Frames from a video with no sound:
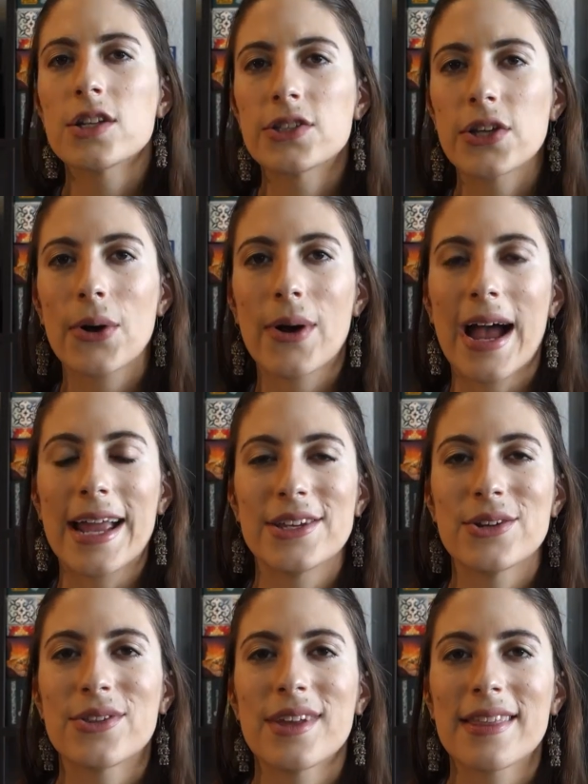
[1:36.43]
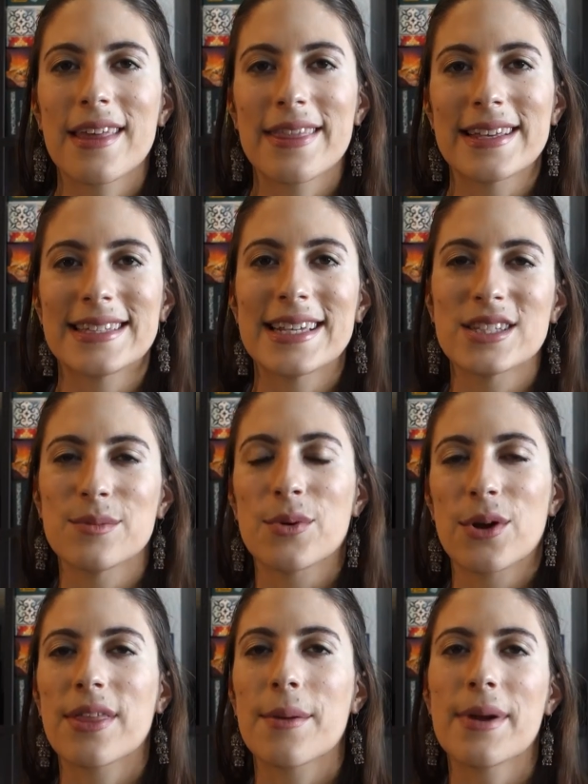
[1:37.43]
So I do think that this is a
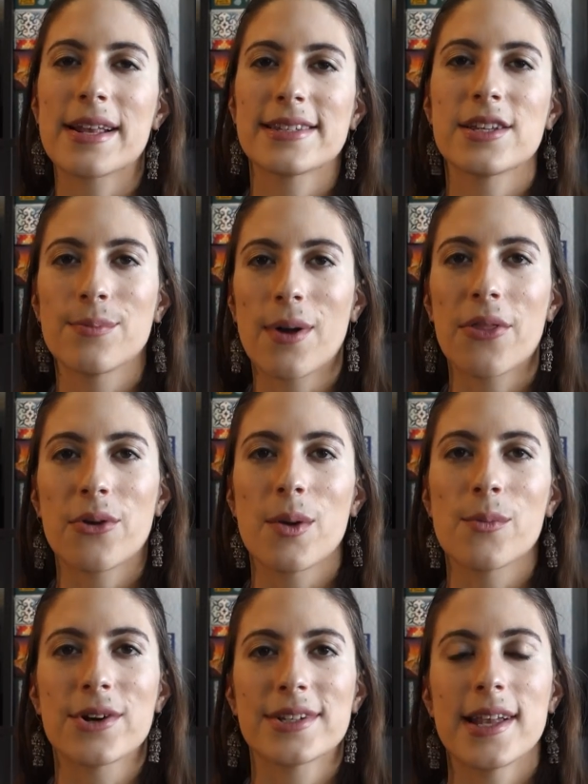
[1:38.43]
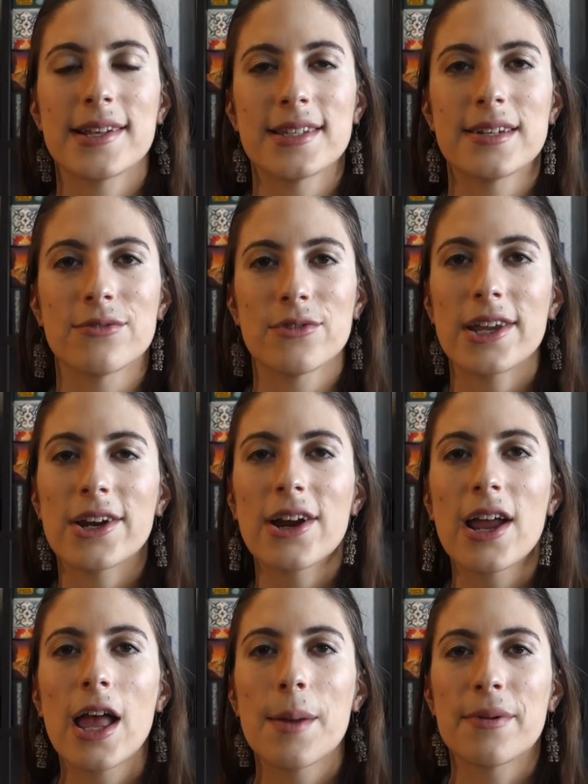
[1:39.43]
book that might still bother a more sensitive reader,
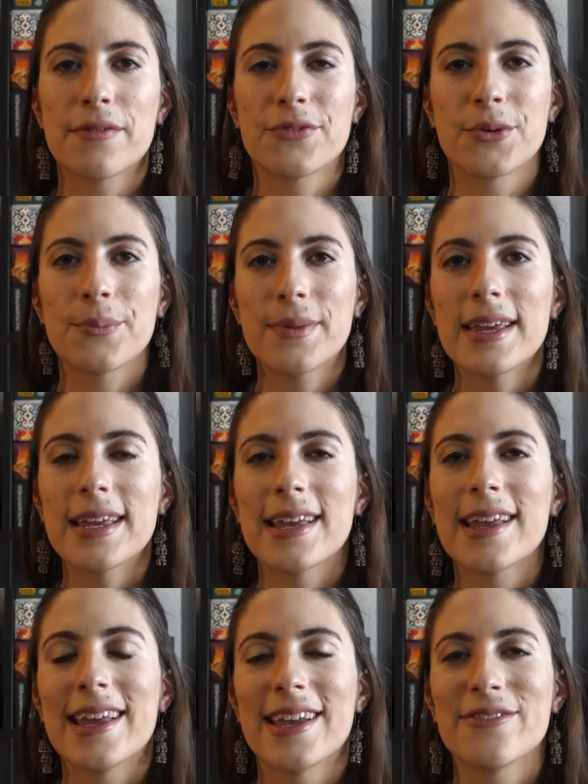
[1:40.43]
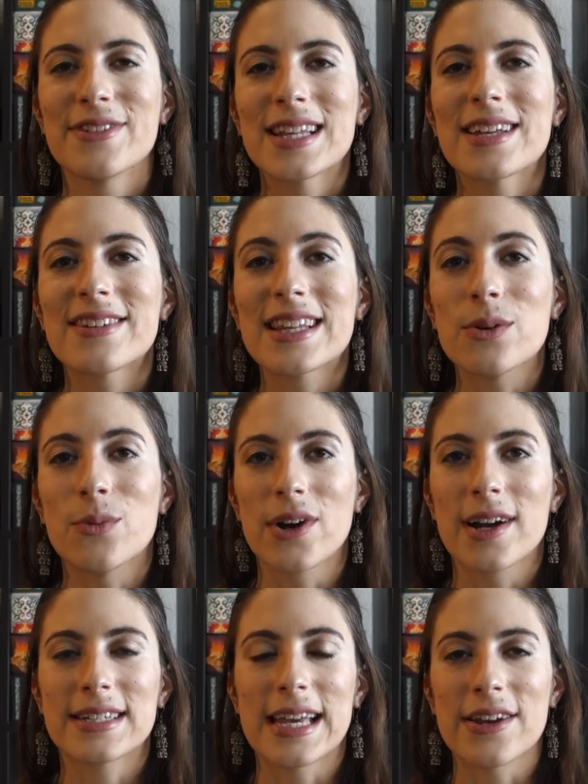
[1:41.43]
but for me, it really, really
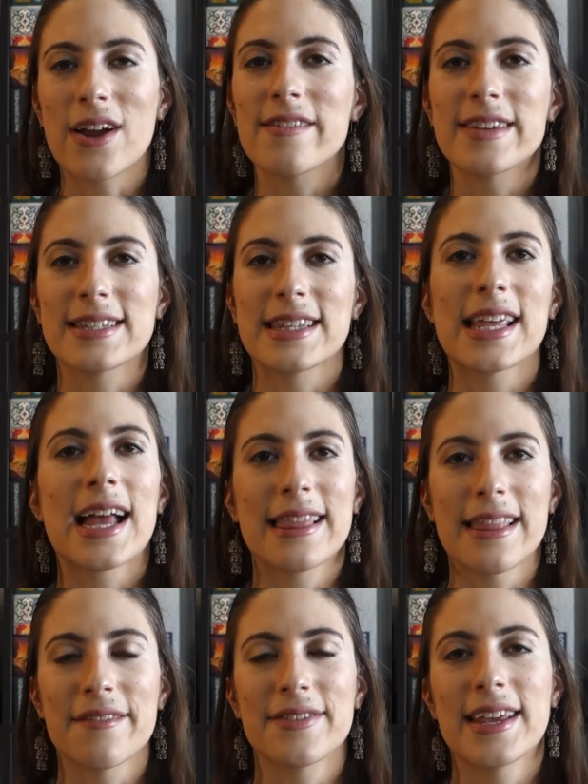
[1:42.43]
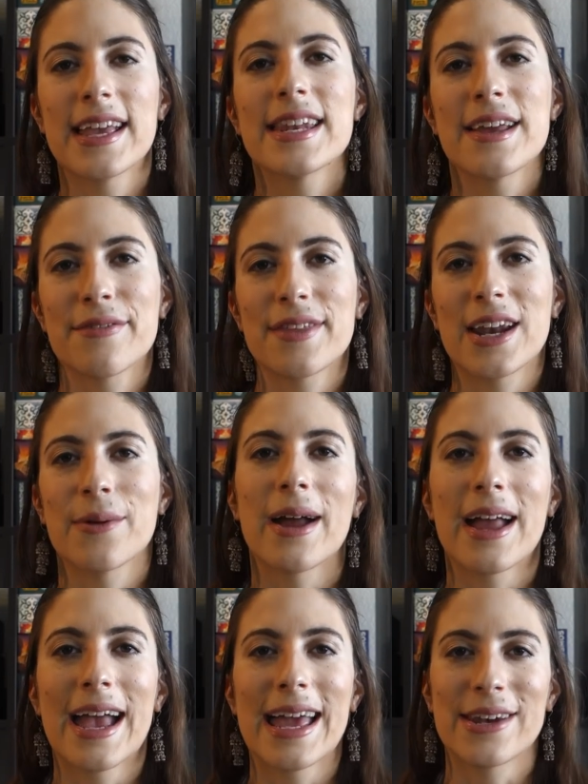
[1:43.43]
worked. And obviously I loved it enough that I
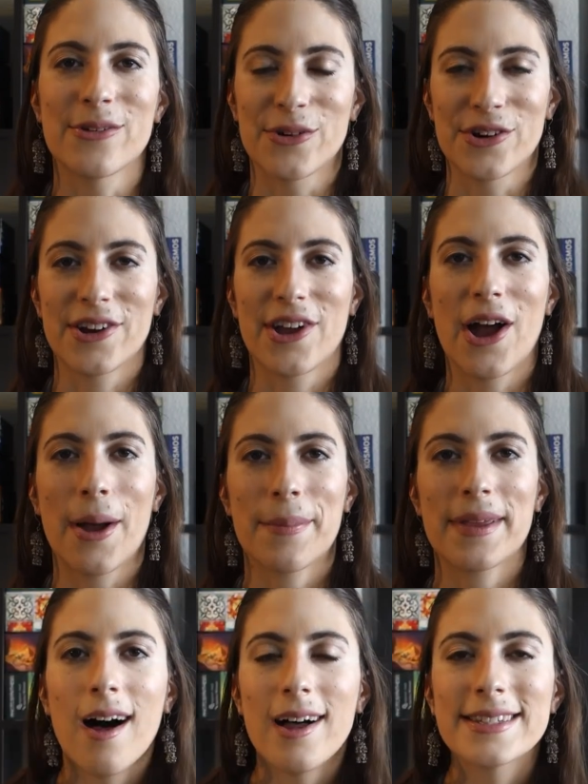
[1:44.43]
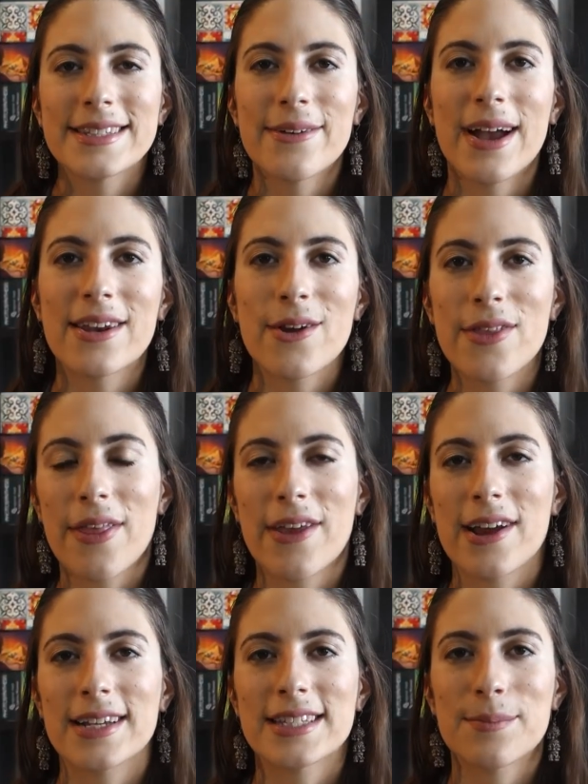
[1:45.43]
went ahead and ordered a copy. Also, I know that
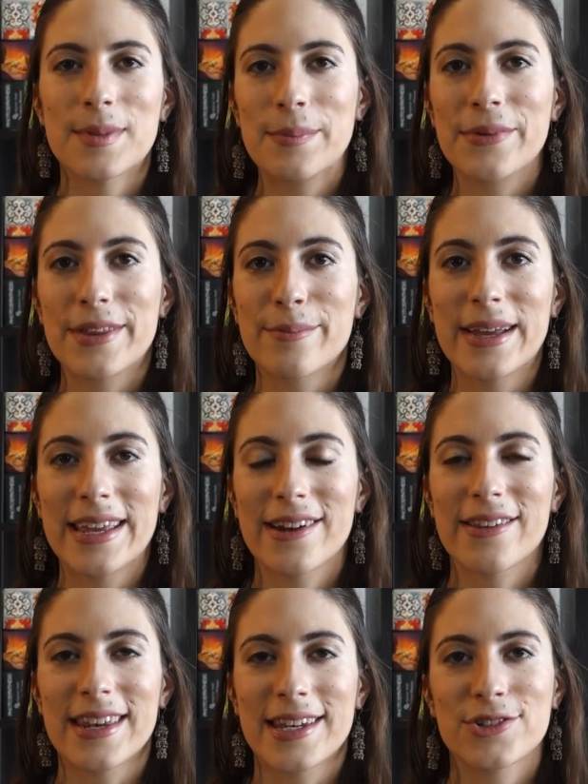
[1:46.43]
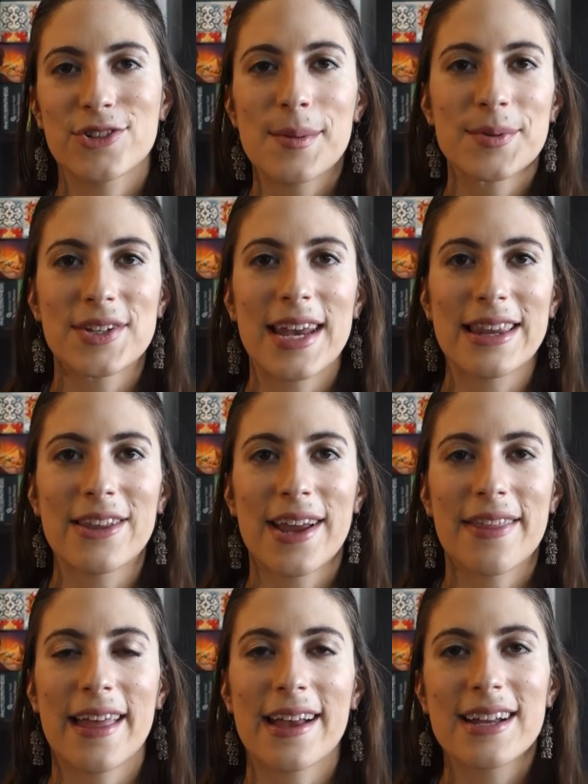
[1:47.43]
there are some people that might hear the description and look
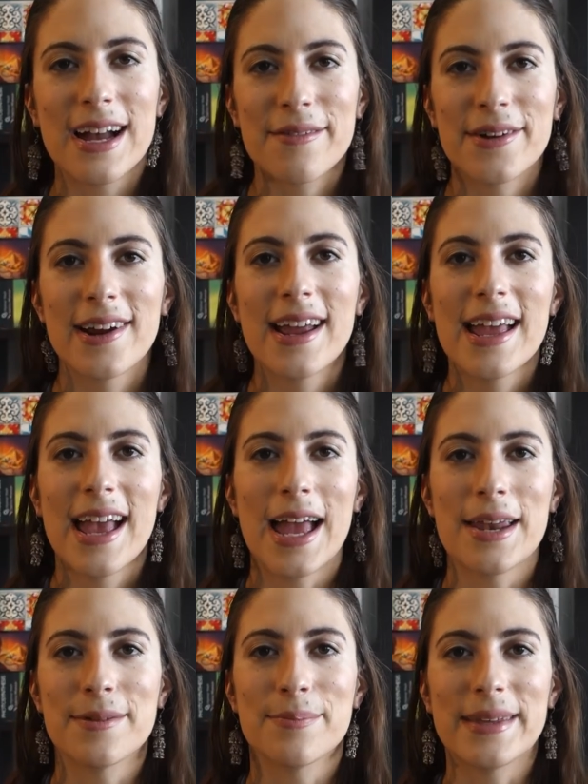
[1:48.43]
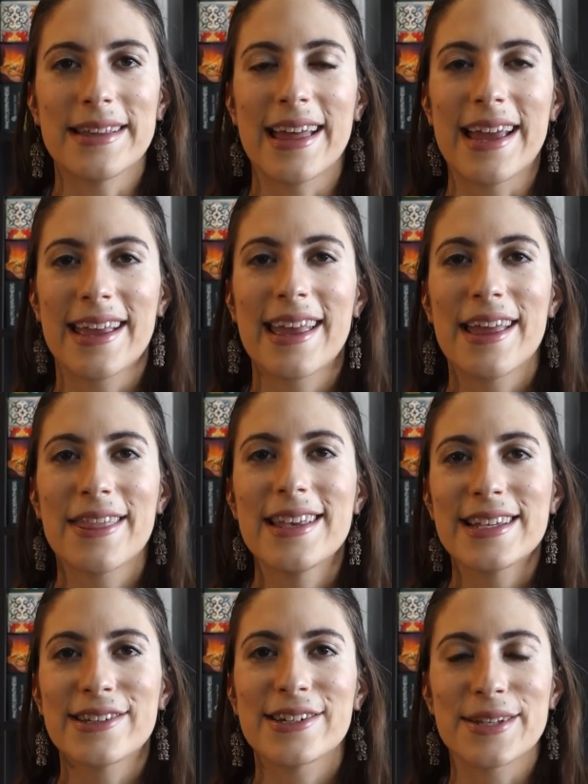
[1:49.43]
at that cover and be like,
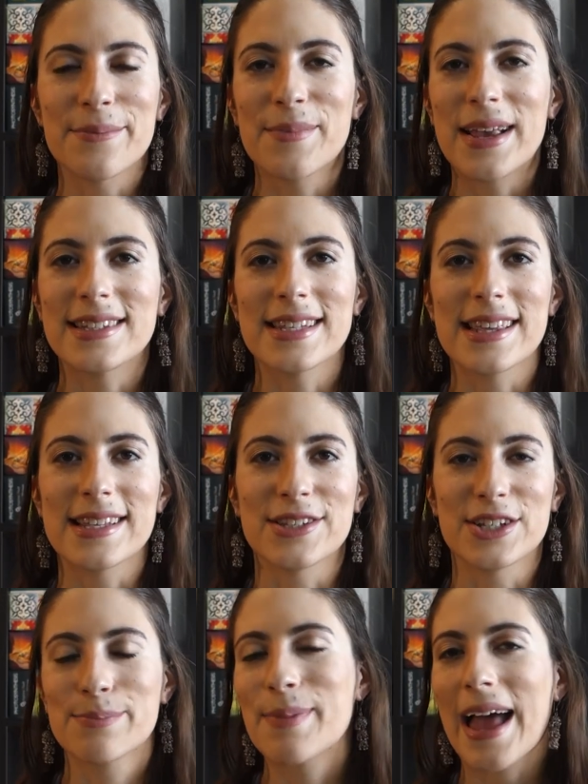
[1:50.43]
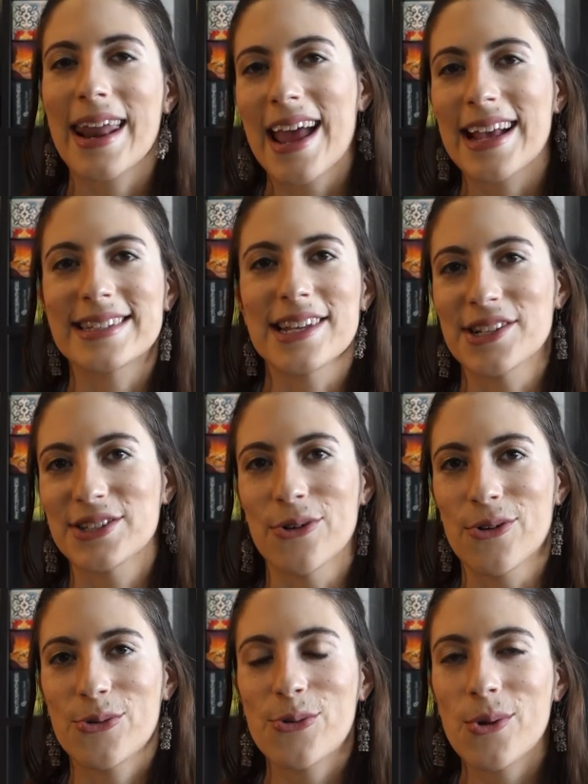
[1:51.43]
this looks amazing, this looks badass and
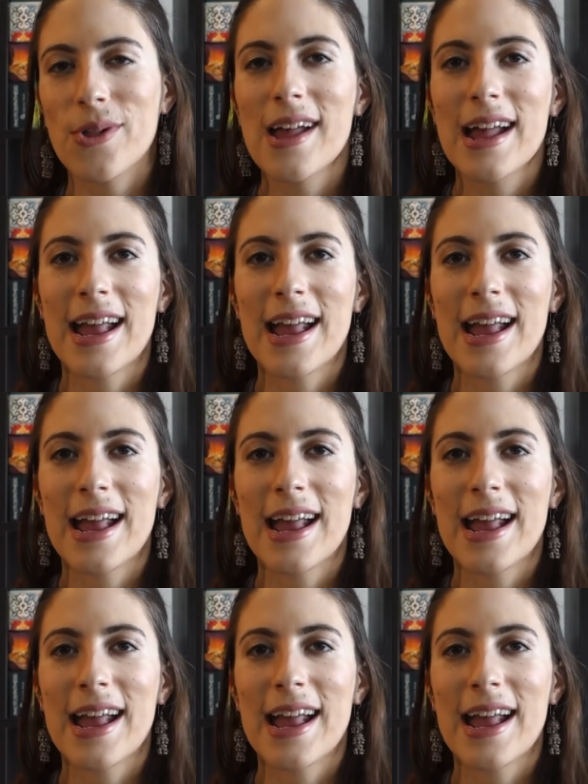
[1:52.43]
so cool.